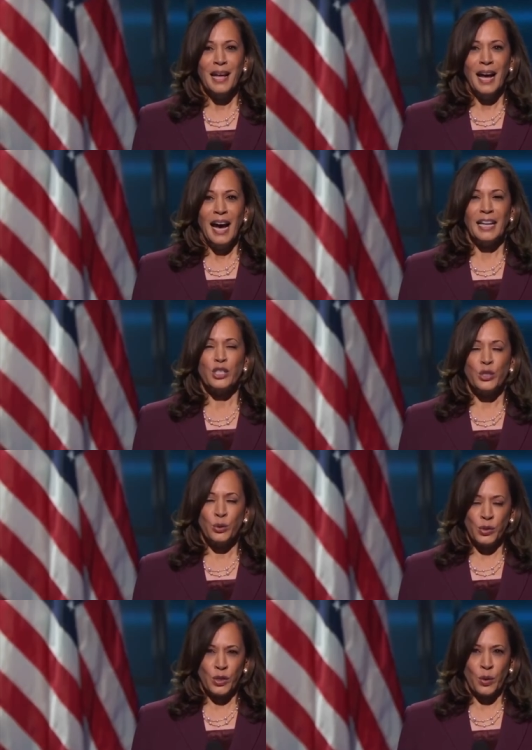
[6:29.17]
I do
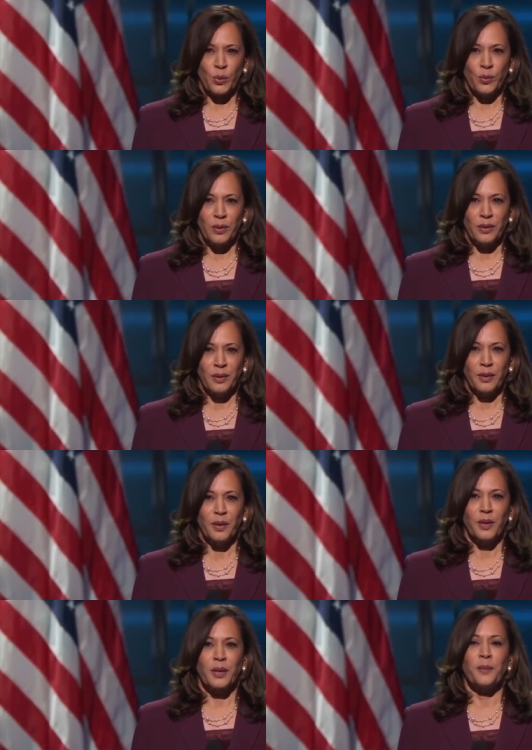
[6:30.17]
so
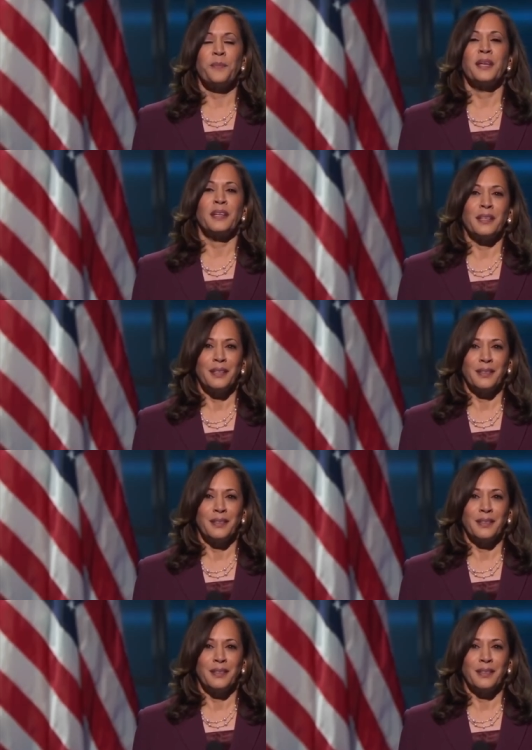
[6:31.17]
committed